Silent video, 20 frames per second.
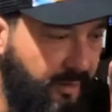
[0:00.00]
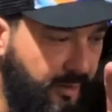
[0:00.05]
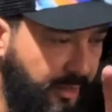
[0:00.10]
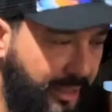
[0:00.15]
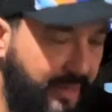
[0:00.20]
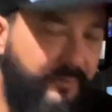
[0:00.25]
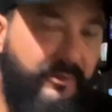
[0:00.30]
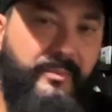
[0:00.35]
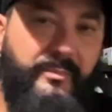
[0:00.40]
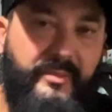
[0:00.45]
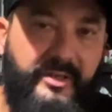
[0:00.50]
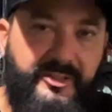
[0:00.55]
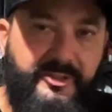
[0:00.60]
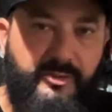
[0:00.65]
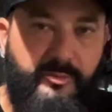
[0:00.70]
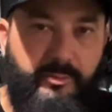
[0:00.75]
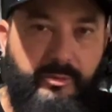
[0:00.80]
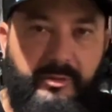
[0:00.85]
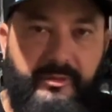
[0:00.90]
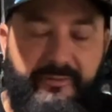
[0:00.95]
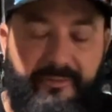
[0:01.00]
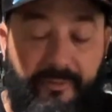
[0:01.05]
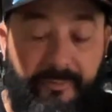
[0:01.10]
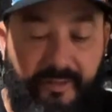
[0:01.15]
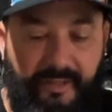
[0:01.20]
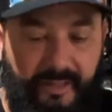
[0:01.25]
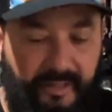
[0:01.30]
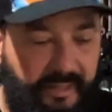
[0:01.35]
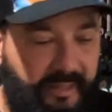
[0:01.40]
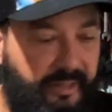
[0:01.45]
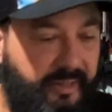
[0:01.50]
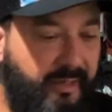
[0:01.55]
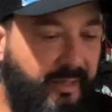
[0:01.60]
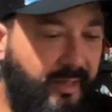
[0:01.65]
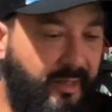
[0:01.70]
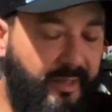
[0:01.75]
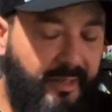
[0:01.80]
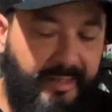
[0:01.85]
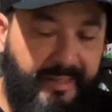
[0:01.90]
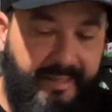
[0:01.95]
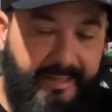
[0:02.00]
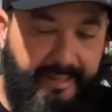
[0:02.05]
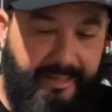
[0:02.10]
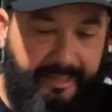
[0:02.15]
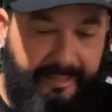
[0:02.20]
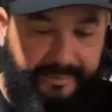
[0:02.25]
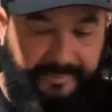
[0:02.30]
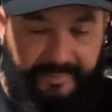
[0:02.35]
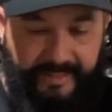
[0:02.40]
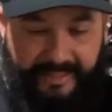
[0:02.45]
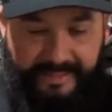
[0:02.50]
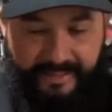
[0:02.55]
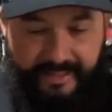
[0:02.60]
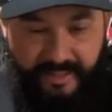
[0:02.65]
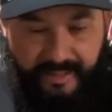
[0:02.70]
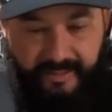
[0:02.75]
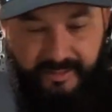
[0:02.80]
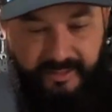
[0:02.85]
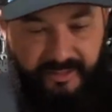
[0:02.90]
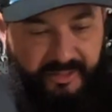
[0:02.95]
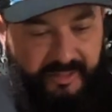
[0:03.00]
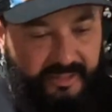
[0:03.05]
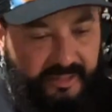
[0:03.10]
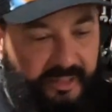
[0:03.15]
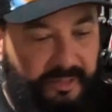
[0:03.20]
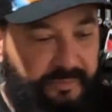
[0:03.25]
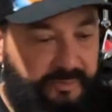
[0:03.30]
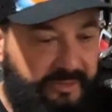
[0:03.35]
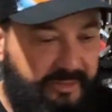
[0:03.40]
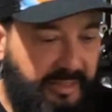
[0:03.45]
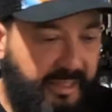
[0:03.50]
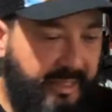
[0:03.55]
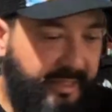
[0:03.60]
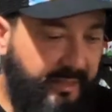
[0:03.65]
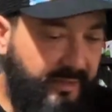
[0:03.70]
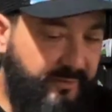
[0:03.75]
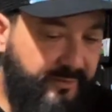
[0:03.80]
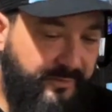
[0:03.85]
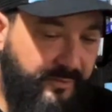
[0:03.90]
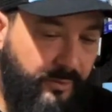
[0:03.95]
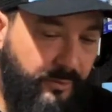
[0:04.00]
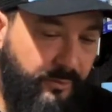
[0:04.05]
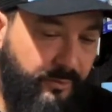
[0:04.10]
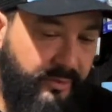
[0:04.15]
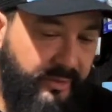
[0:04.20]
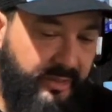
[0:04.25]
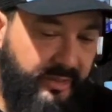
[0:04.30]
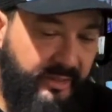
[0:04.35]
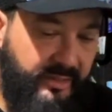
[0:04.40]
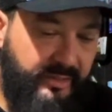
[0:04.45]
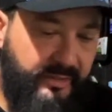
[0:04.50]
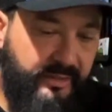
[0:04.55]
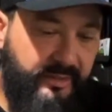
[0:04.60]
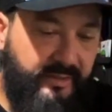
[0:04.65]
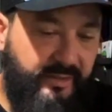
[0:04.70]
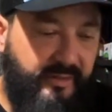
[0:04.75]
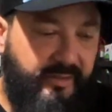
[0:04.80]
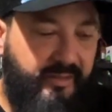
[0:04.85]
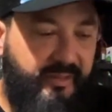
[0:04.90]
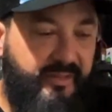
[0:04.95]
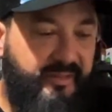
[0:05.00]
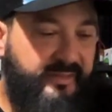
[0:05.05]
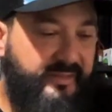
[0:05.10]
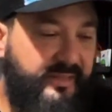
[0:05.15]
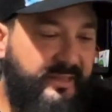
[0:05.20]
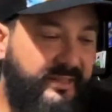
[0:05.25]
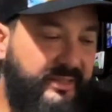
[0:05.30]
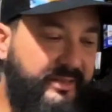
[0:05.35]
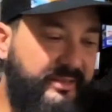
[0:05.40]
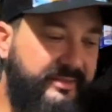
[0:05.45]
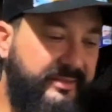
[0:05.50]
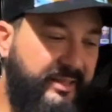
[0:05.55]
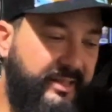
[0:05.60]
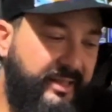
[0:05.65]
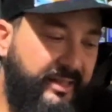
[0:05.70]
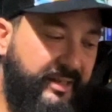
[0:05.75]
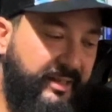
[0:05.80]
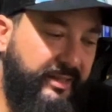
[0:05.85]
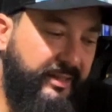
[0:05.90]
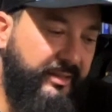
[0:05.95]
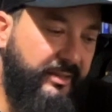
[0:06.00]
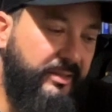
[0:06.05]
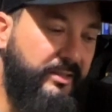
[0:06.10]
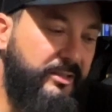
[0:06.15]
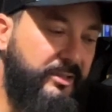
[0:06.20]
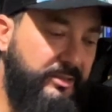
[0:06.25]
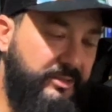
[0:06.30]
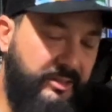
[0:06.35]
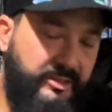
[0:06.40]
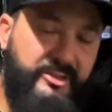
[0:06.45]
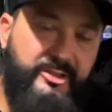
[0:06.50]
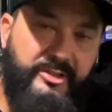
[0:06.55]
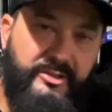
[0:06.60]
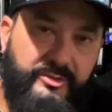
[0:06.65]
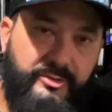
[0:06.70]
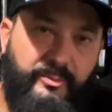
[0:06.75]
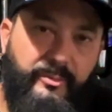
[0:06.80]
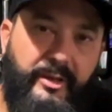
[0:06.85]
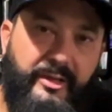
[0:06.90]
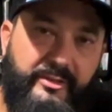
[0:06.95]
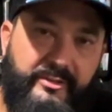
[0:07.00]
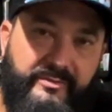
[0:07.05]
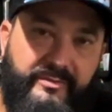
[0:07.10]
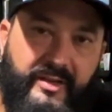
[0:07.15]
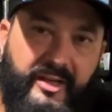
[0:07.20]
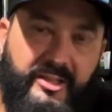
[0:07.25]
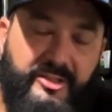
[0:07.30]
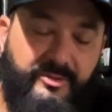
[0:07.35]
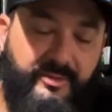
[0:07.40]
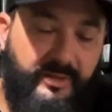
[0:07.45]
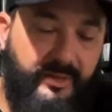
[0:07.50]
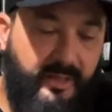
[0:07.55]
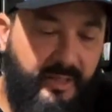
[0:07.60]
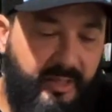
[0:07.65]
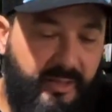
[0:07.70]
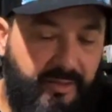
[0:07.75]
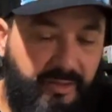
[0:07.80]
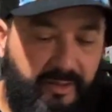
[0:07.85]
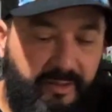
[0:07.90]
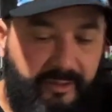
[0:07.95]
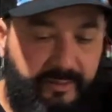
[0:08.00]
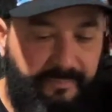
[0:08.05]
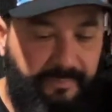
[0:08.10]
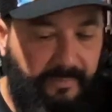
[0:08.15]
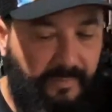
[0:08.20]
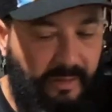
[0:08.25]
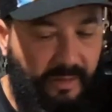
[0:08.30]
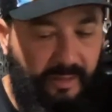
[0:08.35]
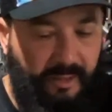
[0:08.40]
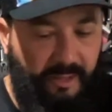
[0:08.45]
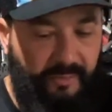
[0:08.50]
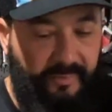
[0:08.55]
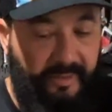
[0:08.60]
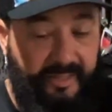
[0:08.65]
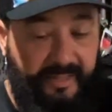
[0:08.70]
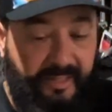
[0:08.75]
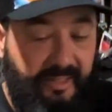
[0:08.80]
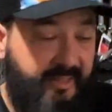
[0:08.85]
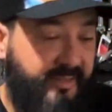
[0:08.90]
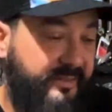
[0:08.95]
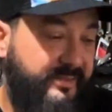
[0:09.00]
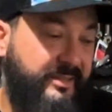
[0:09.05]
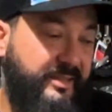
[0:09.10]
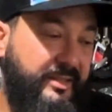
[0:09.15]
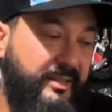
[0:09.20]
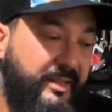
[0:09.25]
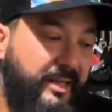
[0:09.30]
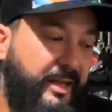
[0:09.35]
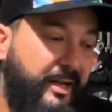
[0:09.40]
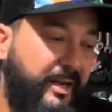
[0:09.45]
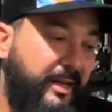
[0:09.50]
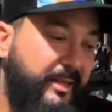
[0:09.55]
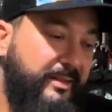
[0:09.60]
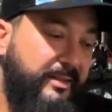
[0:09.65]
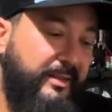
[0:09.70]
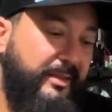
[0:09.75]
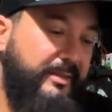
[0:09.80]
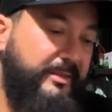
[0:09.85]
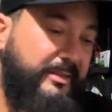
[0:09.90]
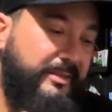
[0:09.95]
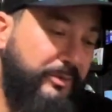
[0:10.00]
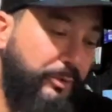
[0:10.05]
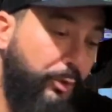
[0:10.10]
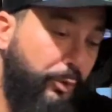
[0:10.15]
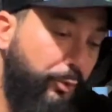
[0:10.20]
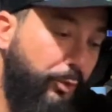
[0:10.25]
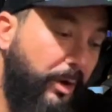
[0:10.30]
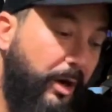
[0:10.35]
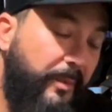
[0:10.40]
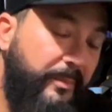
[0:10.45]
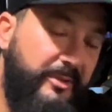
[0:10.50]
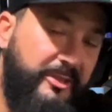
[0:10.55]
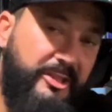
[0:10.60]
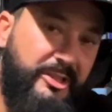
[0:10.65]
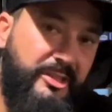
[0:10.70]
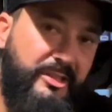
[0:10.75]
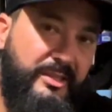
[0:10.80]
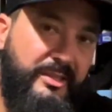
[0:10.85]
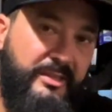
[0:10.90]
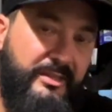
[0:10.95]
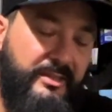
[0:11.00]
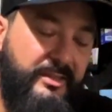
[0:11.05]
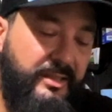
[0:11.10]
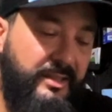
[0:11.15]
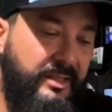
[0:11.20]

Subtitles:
Kind of a major point for me there. And then just keep sliding forward here. This is the Chisel manufacturing handguard. I gotta say that I think it's so well machined.